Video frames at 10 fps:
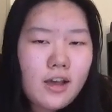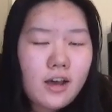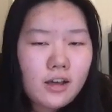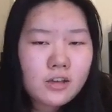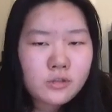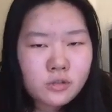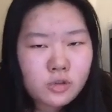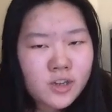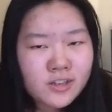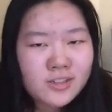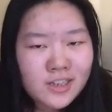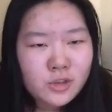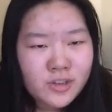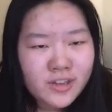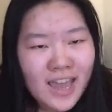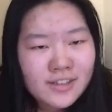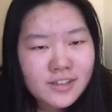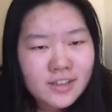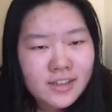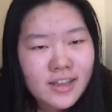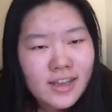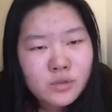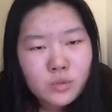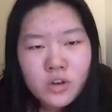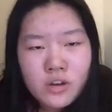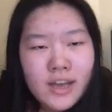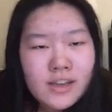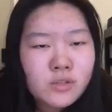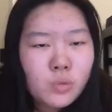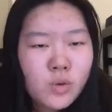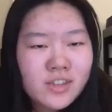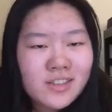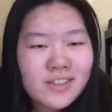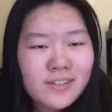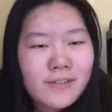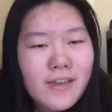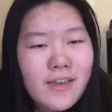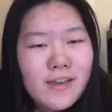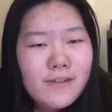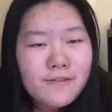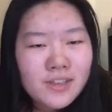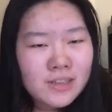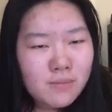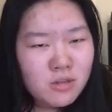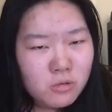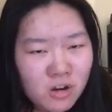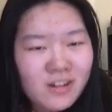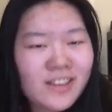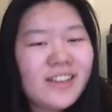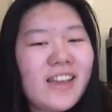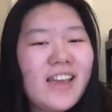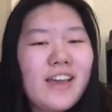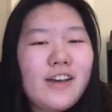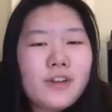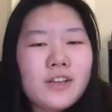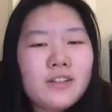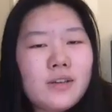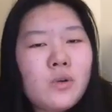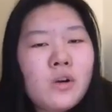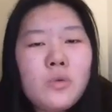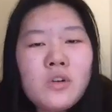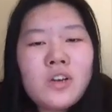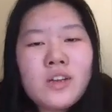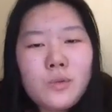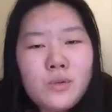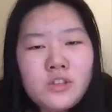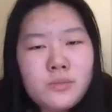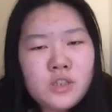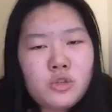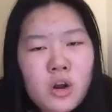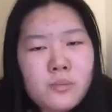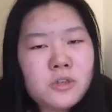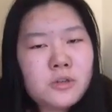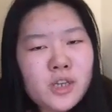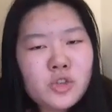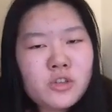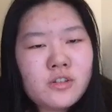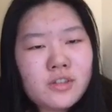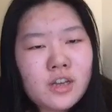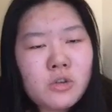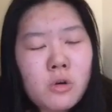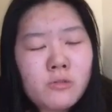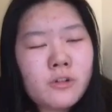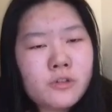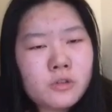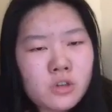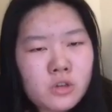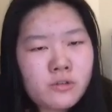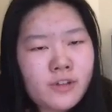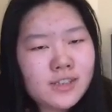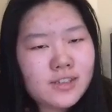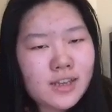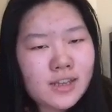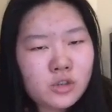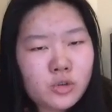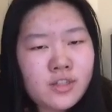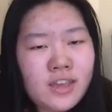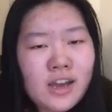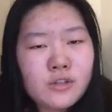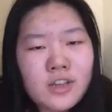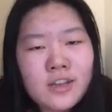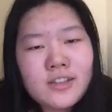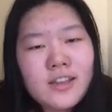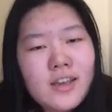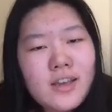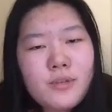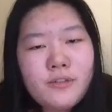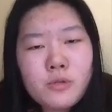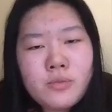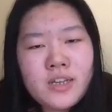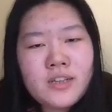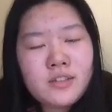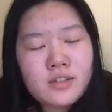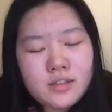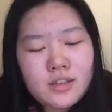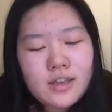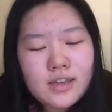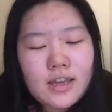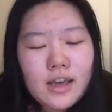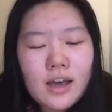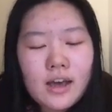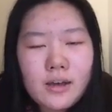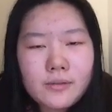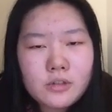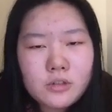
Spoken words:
concentrated nitric acid as well as 1,10-phenanthroline. Finally, while working with spectrometer, make sure not to overfill the cuvette and dry the outside before placing it so